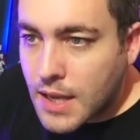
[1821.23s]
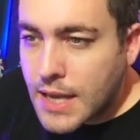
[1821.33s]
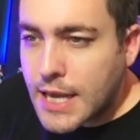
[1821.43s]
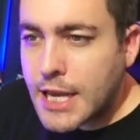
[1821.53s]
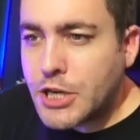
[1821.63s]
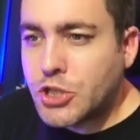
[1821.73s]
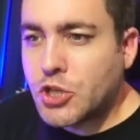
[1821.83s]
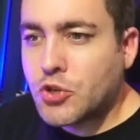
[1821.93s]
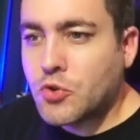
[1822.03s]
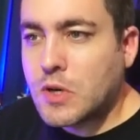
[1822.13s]

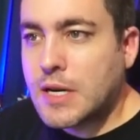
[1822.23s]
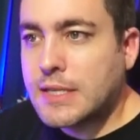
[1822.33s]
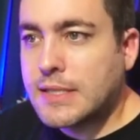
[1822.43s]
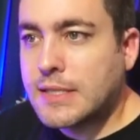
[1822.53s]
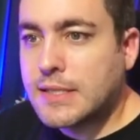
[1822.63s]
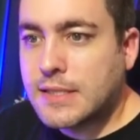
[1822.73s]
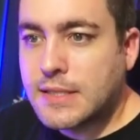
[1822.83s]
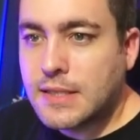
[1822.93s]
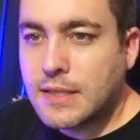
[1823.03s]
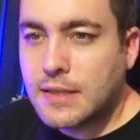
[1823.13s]

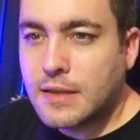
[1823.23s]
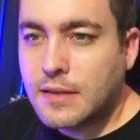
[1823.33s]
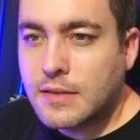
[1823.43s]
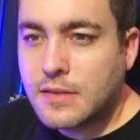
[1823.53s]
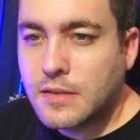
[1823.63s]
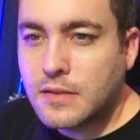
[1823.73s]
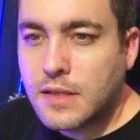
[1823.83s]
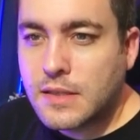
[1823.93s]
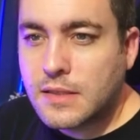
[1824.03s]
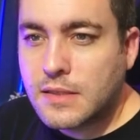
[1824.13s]
Interesting. So
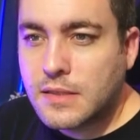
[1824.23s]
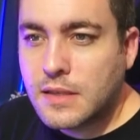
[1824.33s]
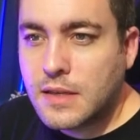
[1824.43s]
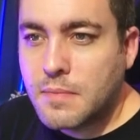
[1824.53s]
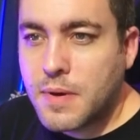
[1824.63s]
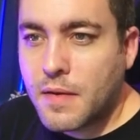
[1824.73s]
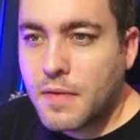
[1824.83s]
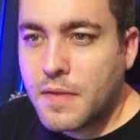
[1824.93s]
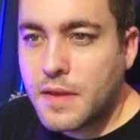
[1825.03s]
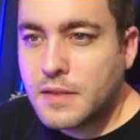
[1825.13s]
let's see
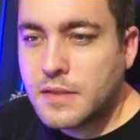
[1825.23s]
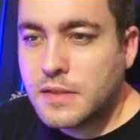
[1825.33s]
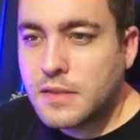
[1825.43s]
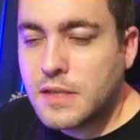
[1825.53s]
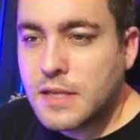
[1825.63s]
about this.